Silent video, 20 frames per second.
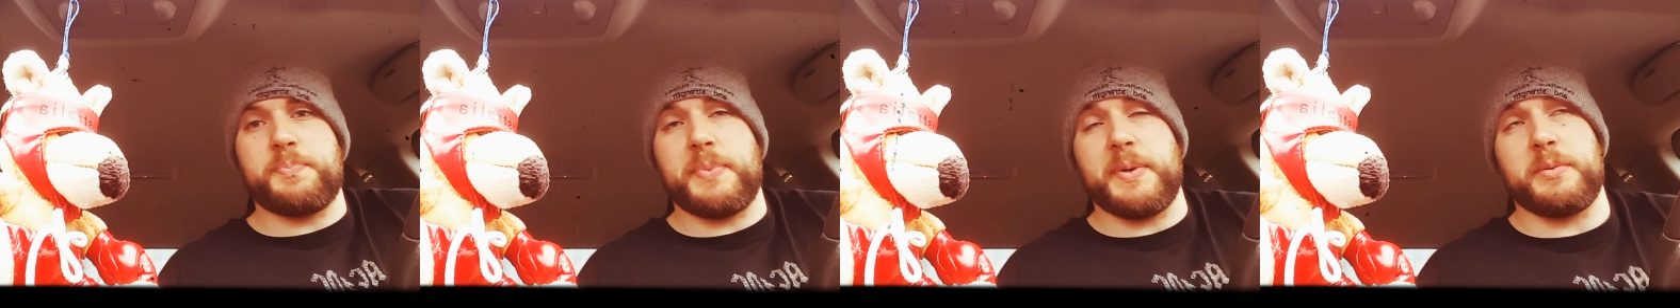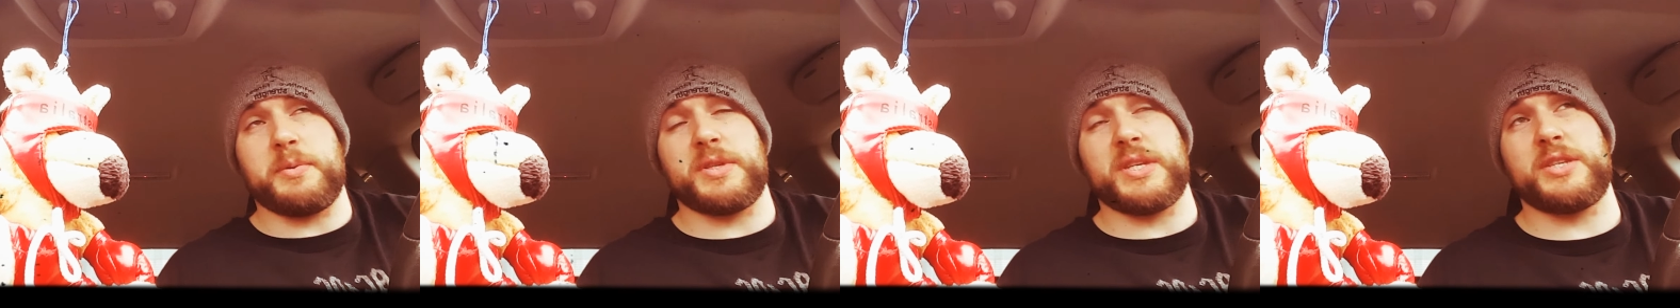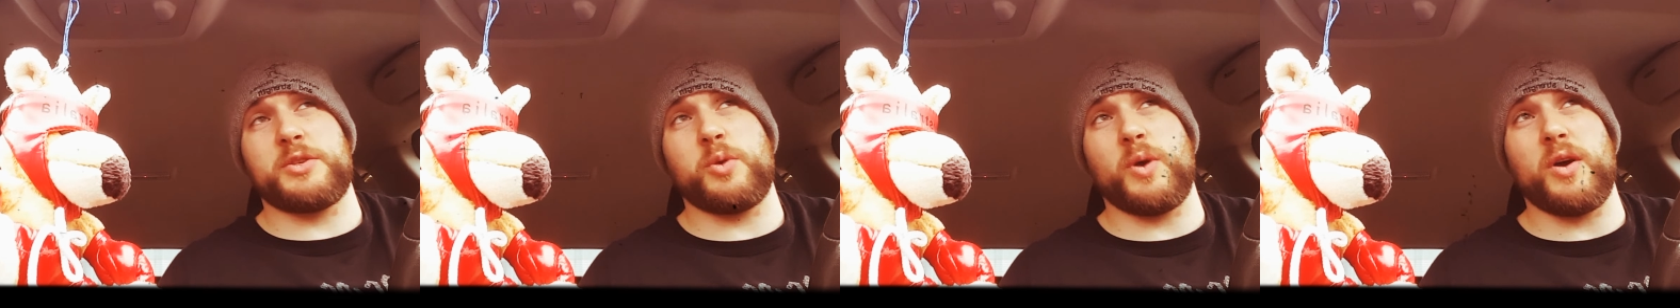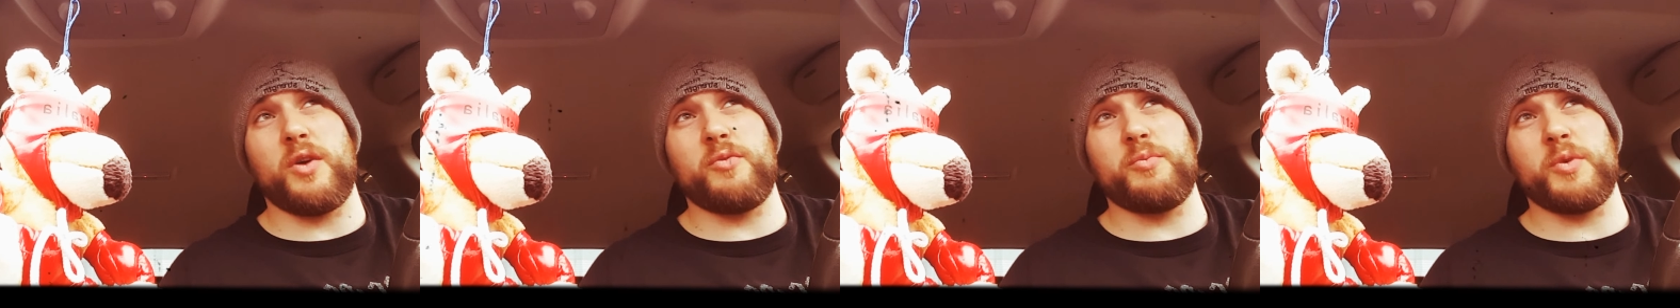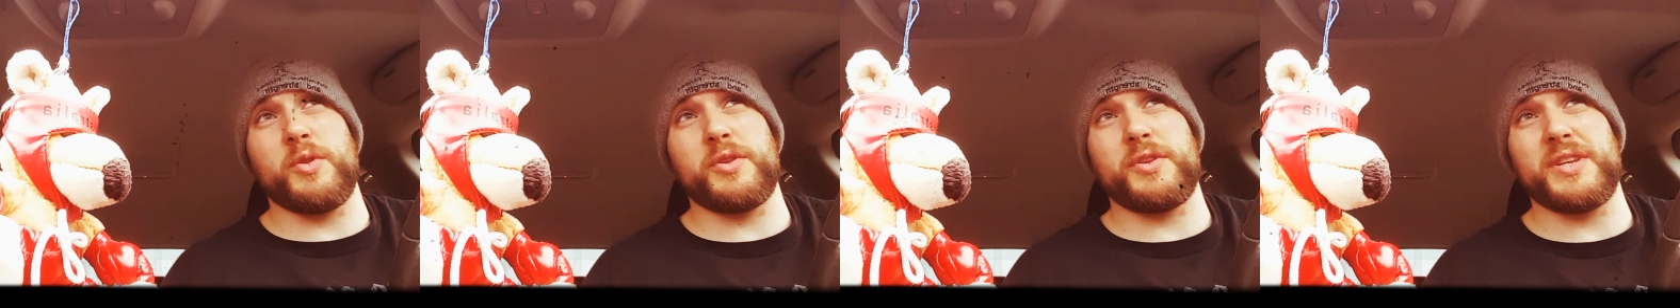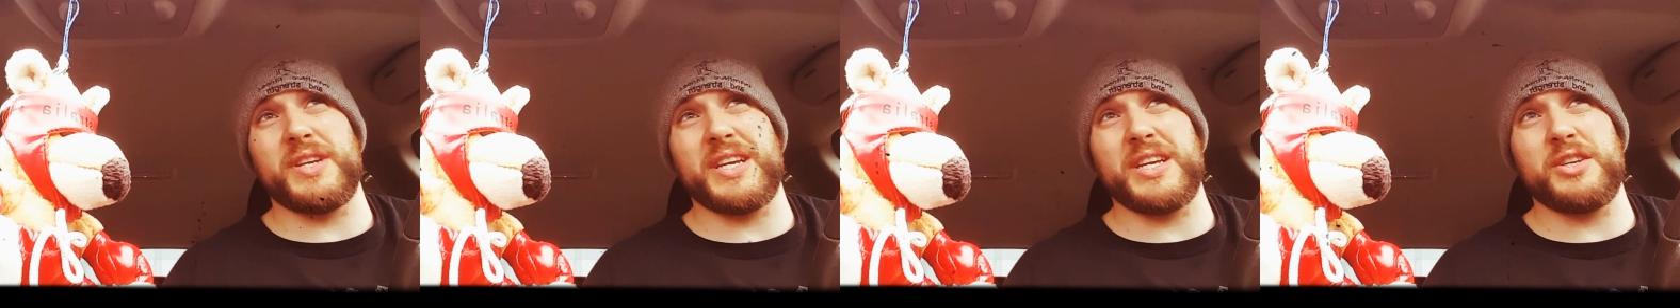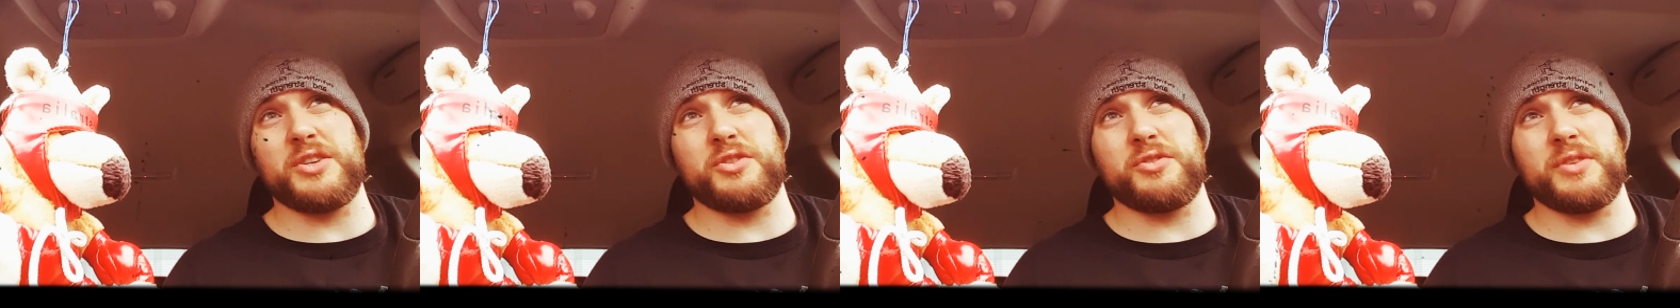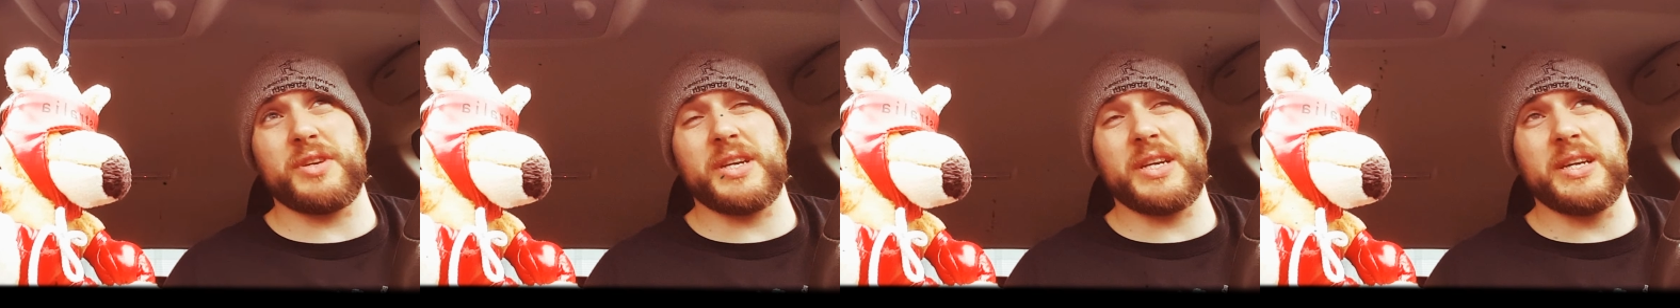It was a 12-month knee
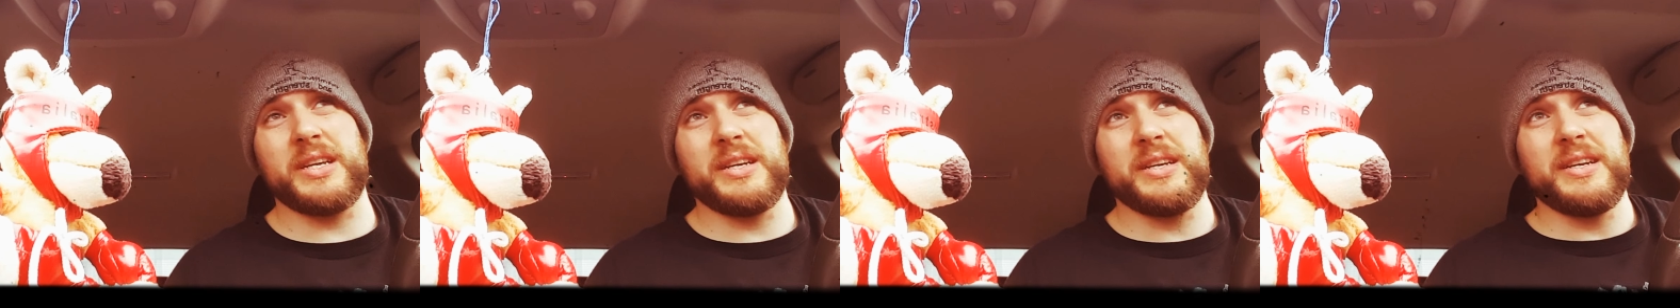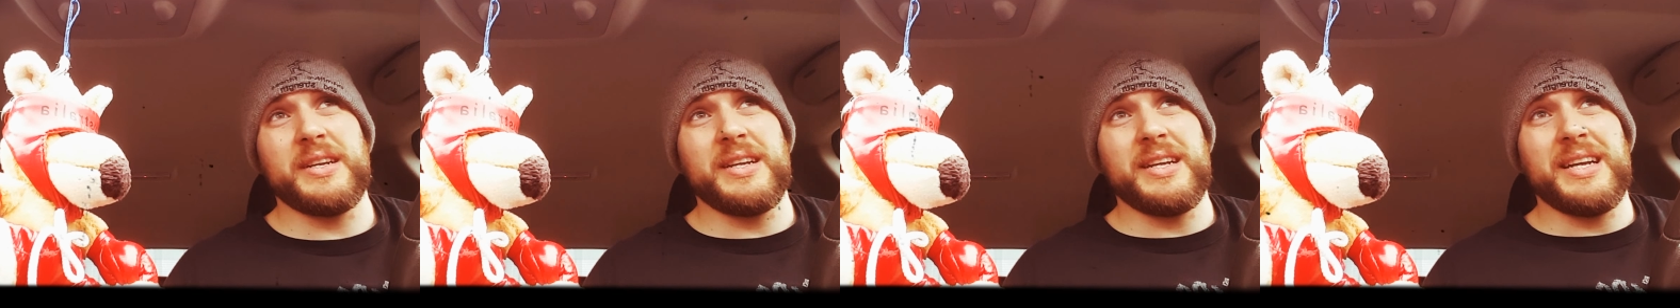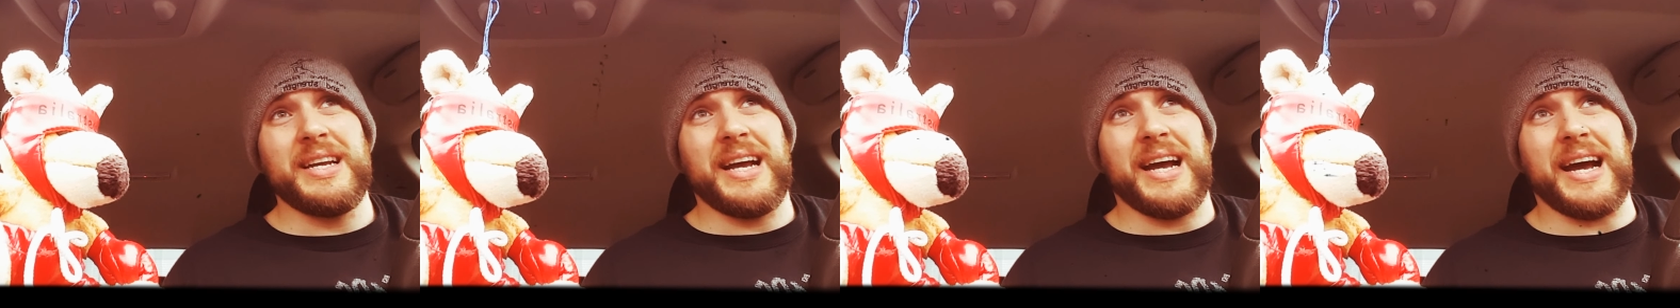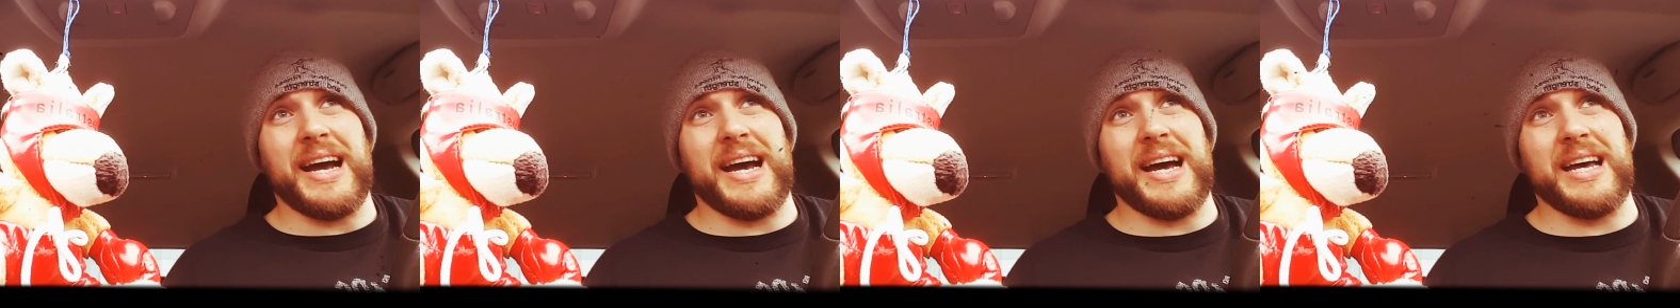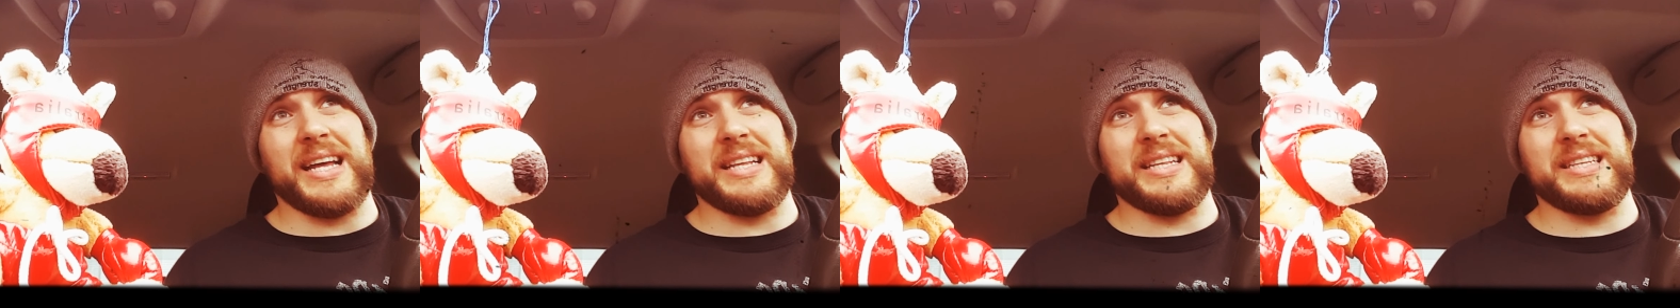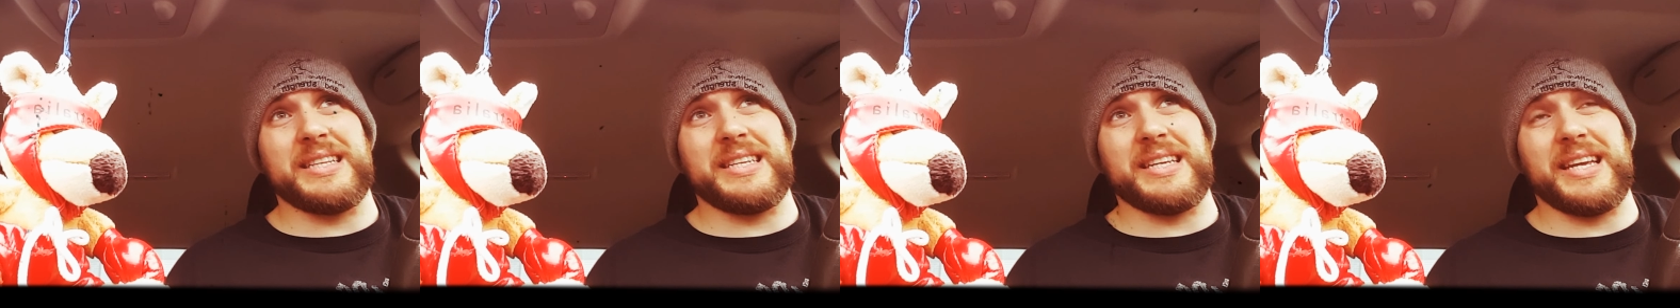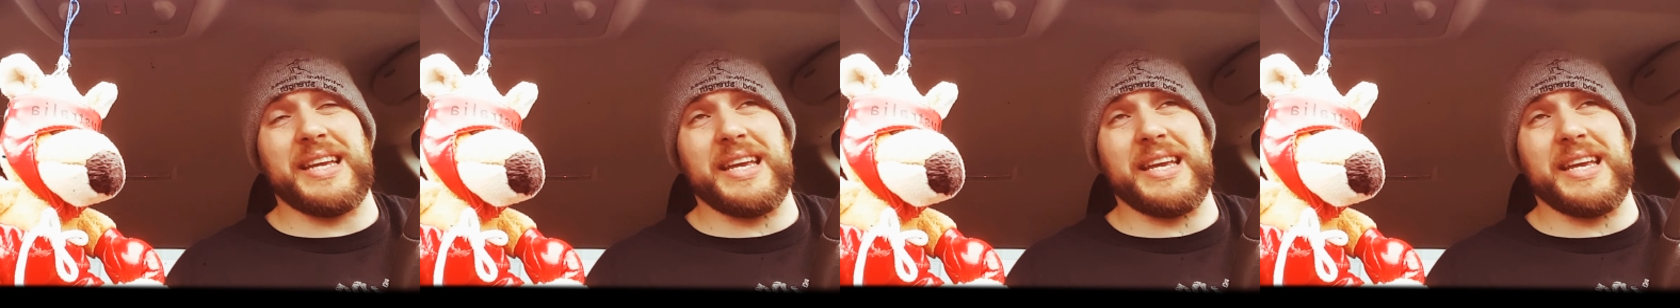injury, and